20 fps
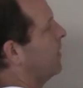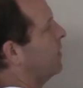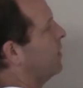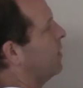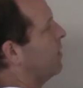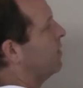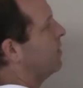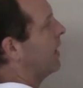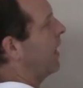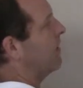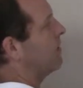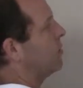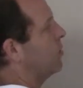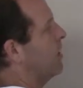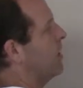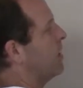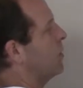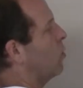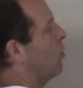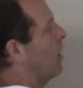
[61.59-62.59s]
2 times
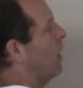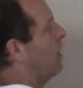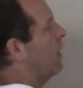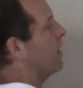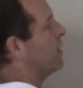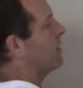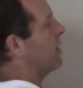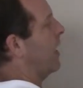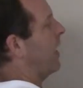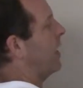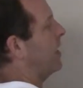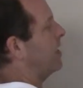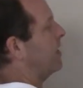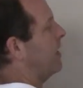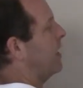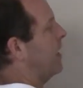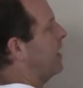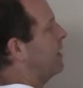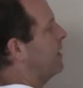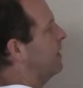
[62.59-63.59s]
3 squared is
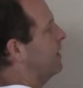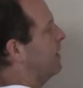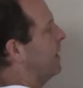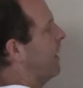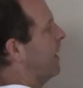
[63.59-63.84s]
18.